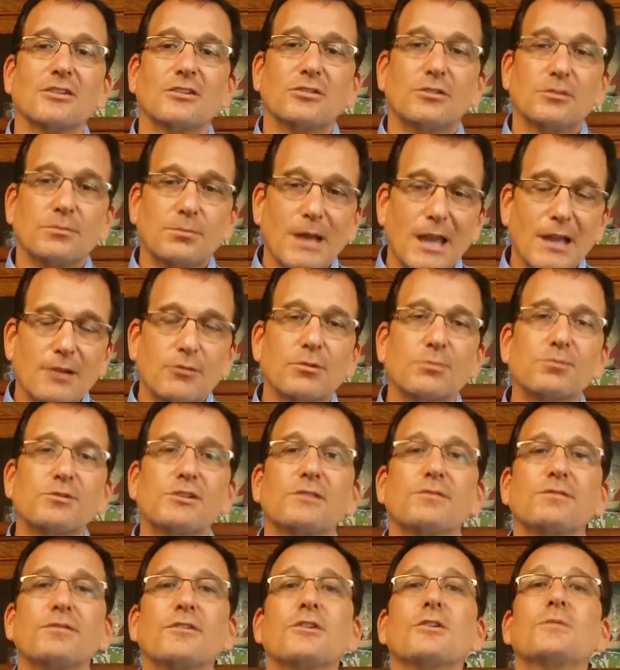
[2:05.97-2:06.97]
good bankruptcy
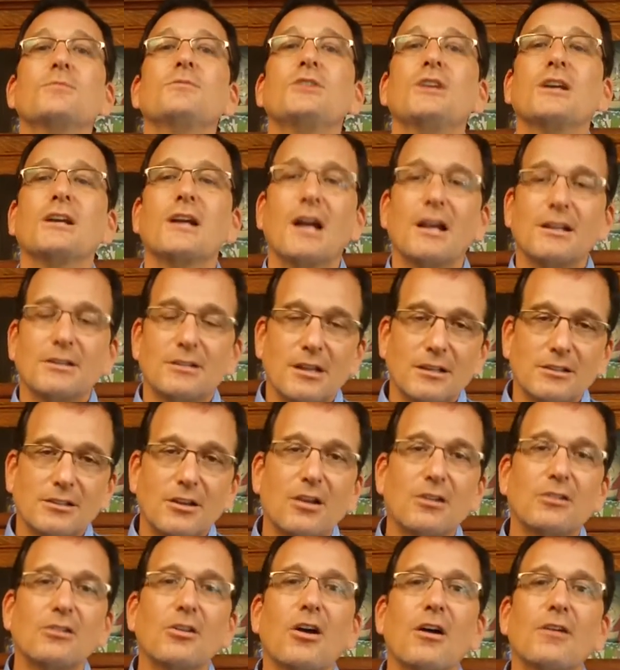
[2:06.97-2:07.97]
firm, you contact
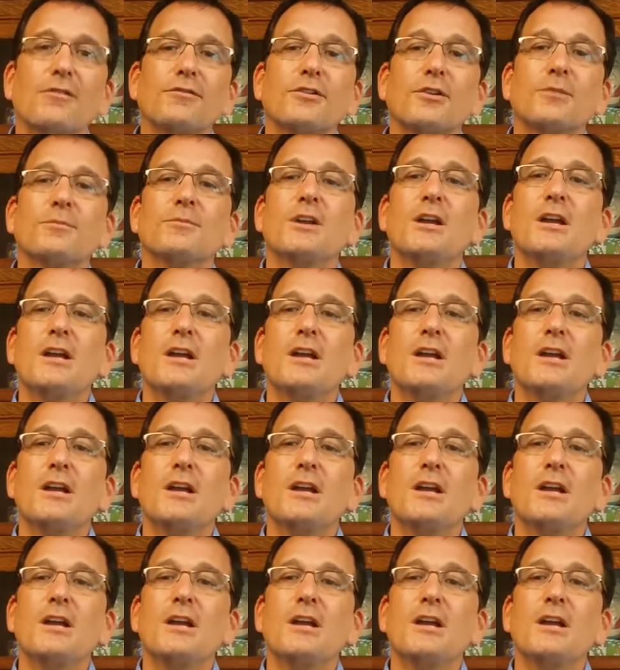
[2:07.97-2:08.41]
our law firm,